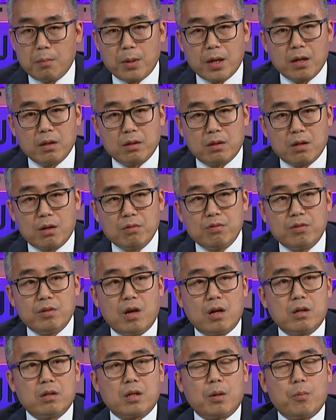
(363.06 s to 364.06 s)
mean, those
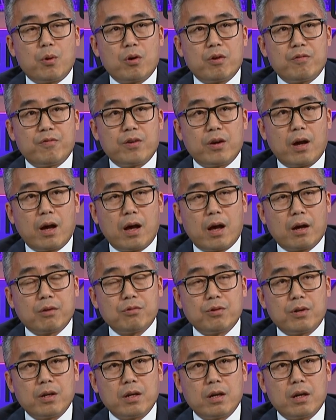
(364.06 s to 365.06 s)
younger demographic
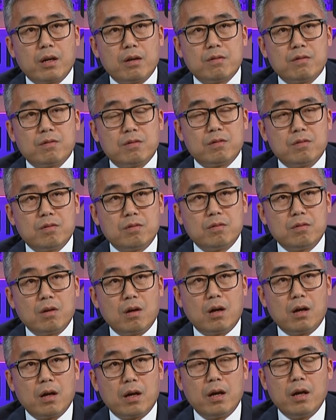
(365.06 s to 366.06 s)
actually is
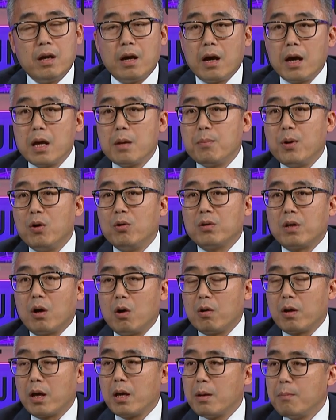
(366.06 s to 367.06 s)
enabled
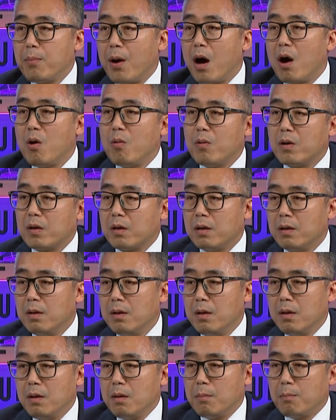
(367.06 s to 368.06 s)
or empowered
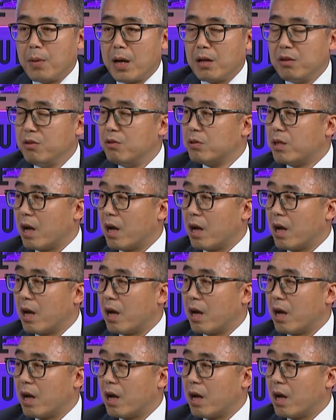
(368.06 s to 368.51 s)
by the new